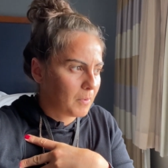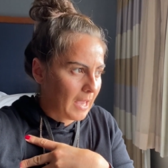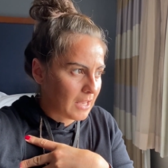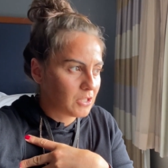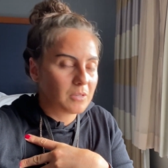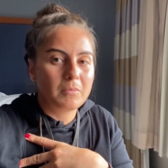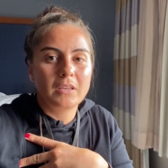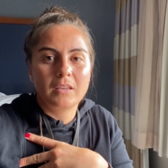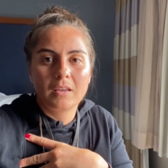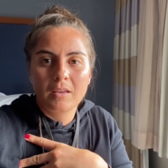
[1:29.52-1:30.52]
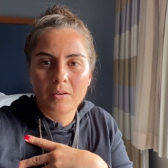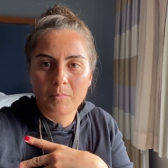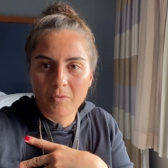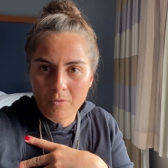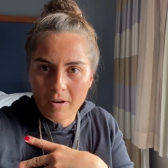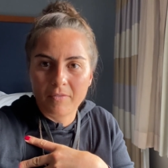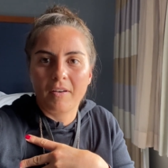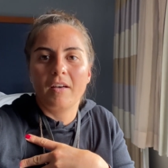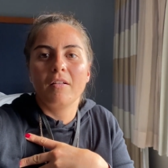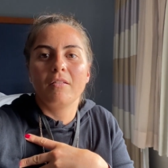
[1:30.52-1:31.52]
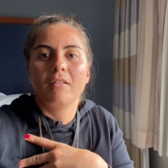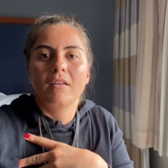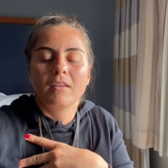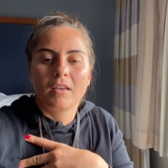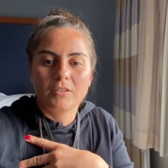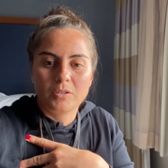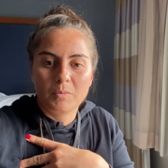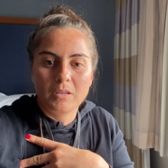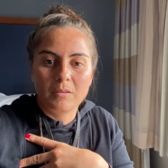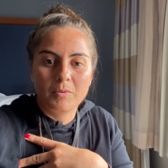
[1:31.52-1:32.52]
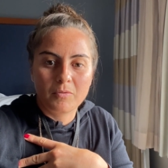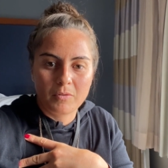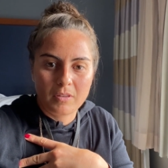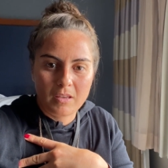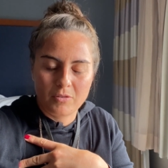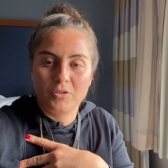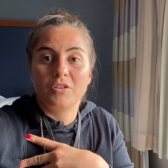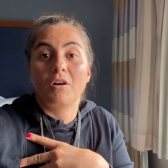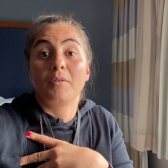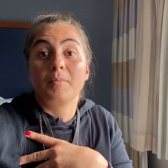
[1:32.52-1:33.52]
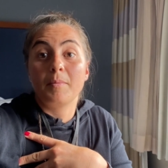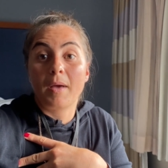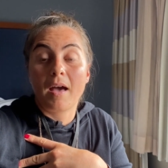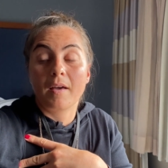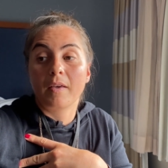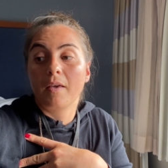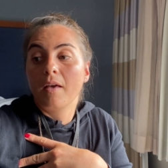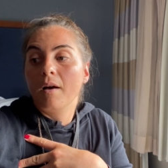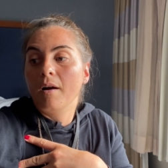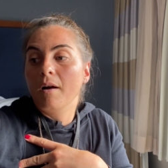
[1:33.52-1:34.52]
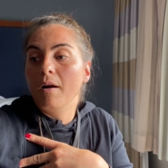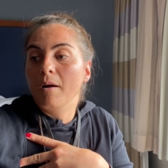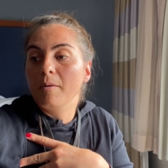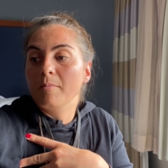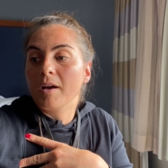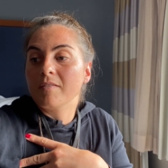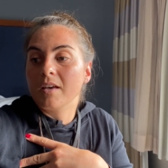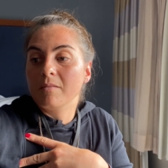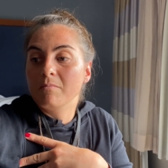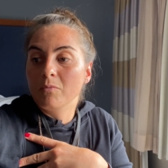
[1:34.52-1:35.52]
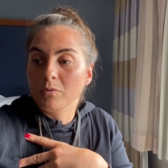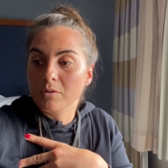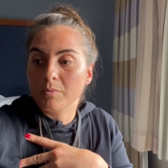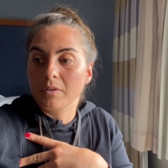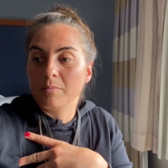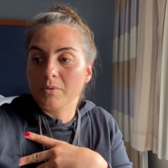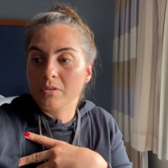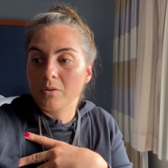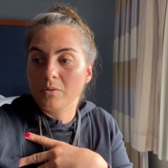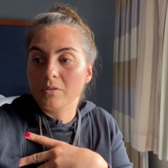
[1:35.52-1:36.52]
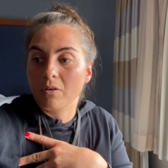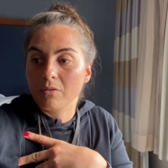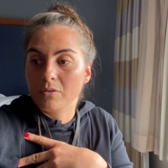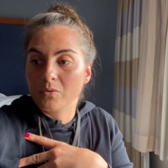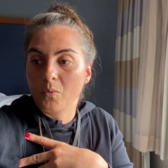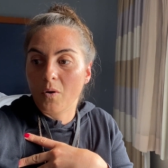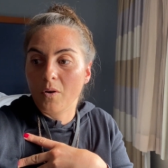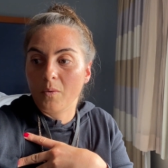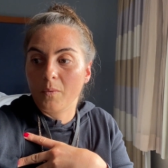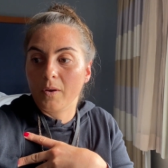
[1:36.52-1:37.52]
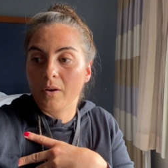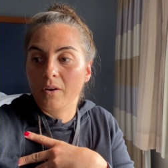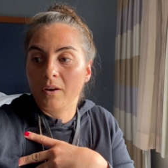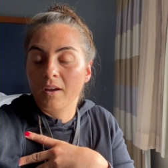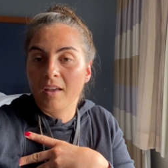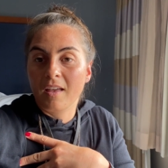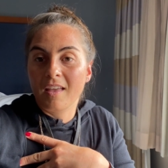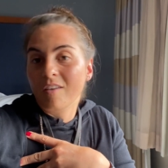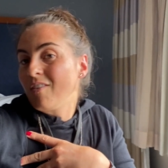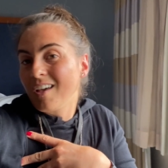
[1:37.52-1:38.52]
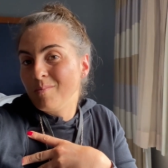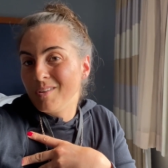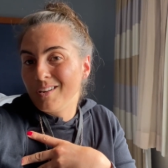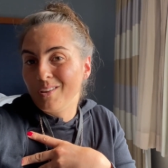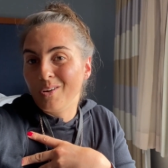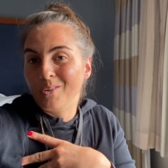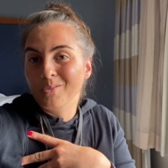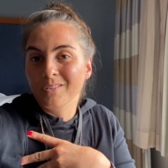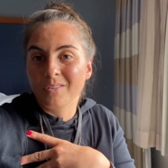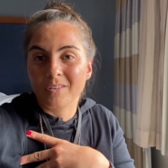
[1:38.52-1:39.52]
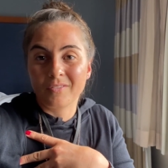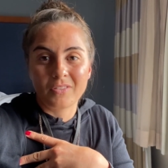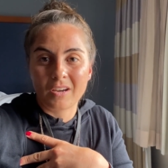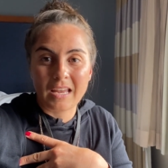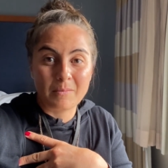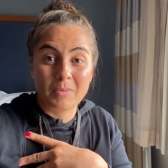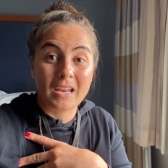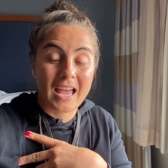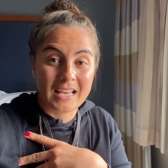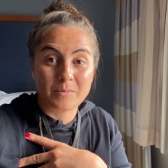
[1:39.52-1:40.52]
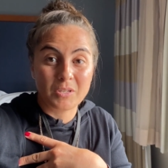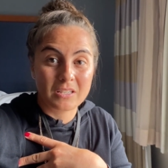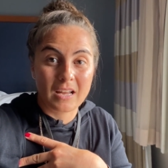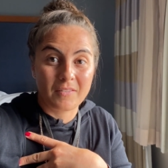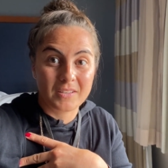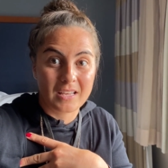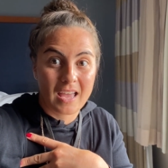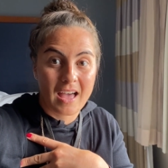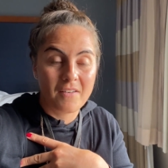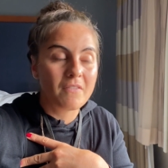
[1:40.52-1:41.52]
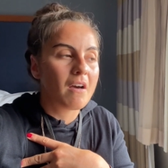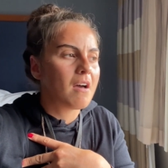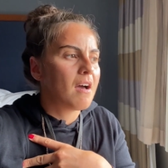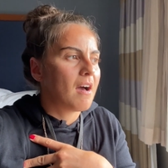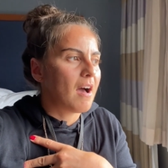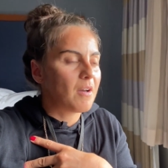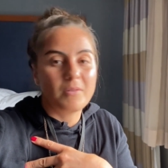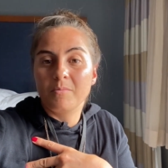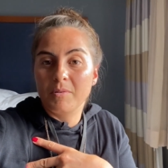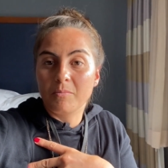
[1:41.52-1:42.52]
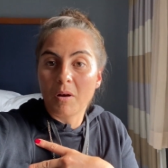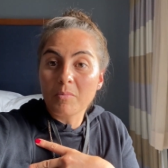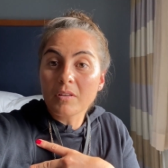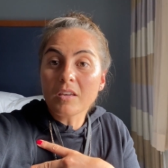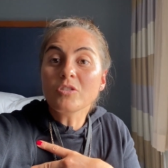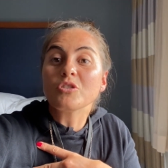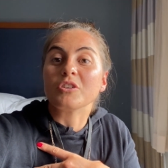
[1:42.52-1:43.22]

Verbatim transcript: catching me before I fell, catching me before the energy knocked me back. Um, I've had multiple episodes on this walk where if I had been alone or if there hadn't been as much staff as they have, I would have been probably injured.